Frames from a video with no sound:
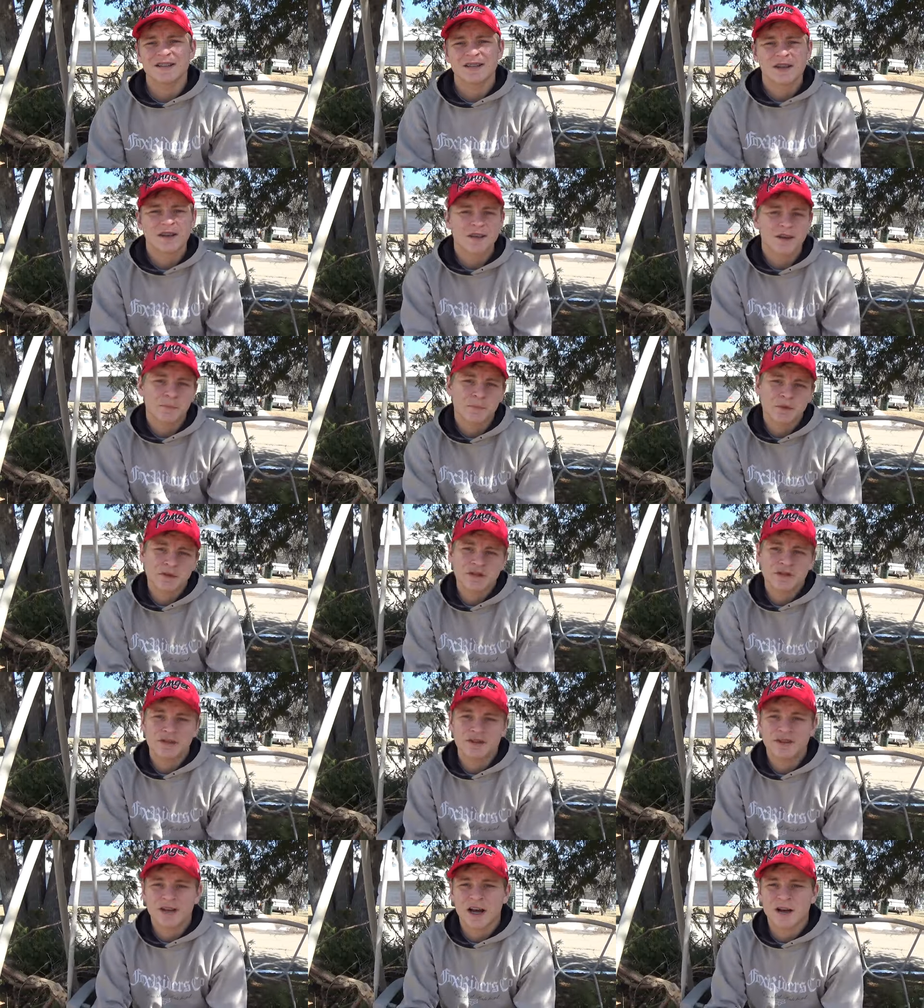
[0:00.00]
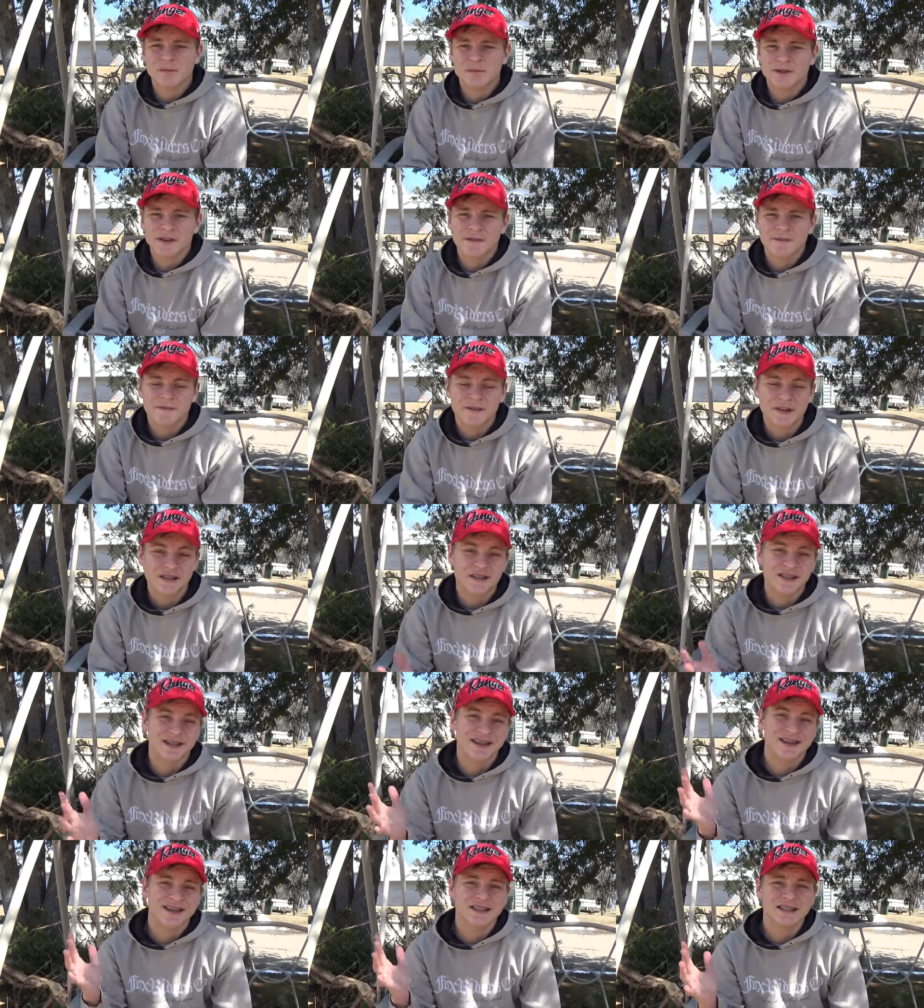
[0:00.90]
Another episode of Domsham
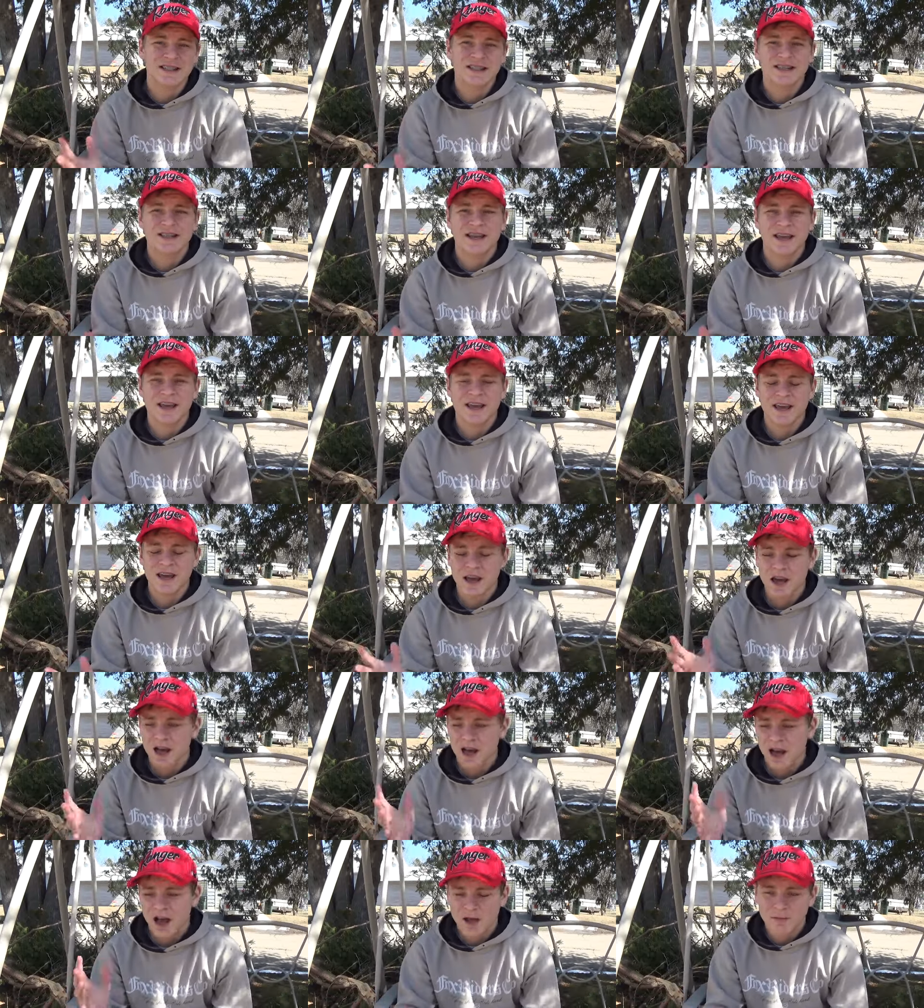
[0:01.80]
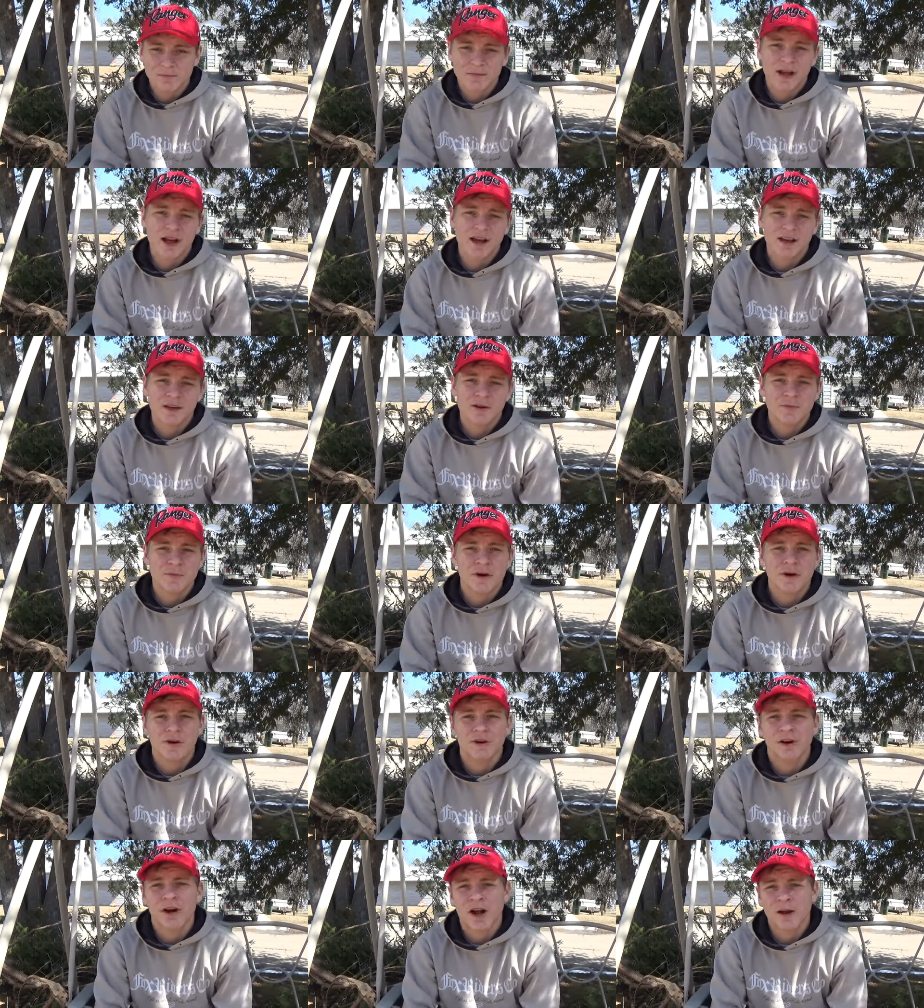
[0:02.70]
Fishing, and today I'm talking
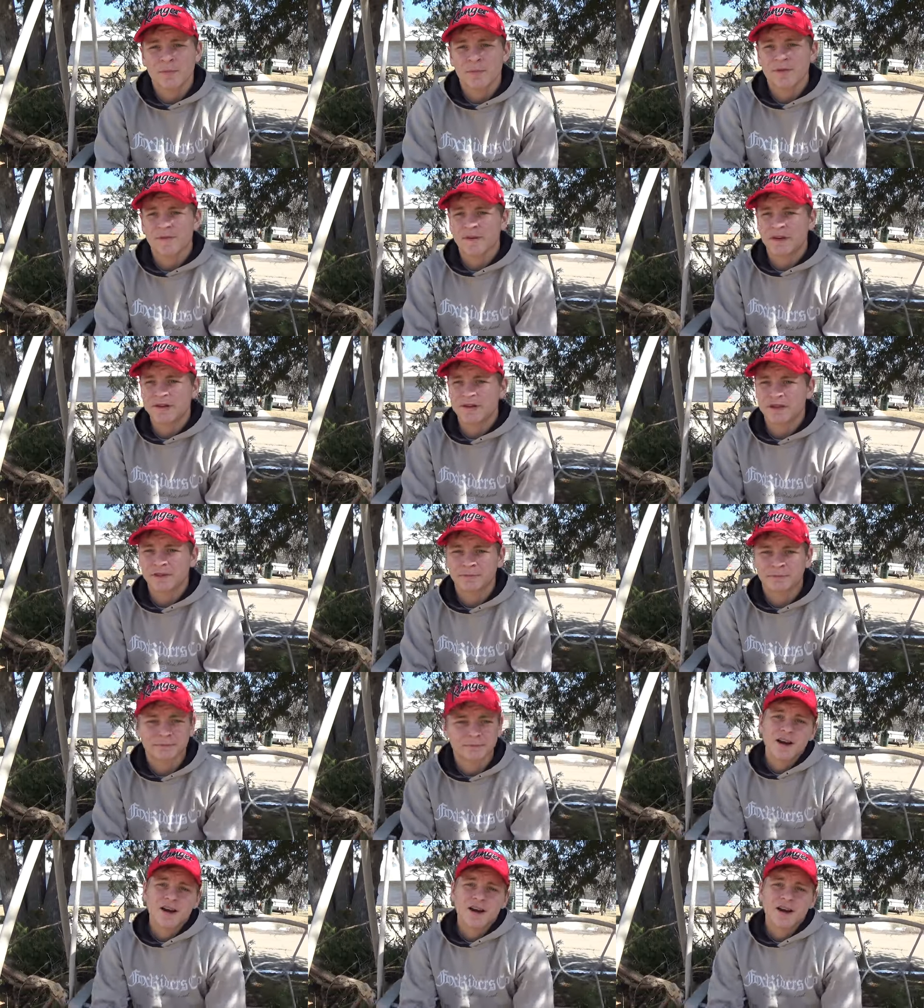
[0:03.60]
about crappie fishing.